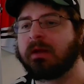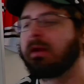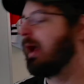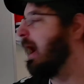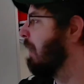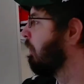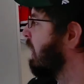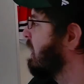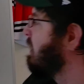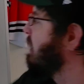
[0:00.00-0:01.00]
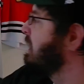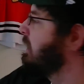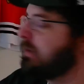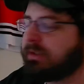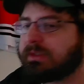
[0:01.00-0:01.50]
Right, he
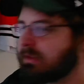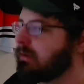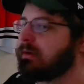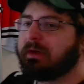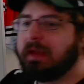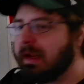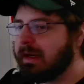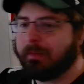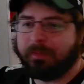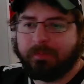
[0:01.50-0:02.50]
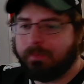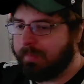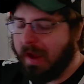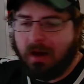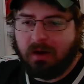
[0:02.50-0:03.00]
was getting about,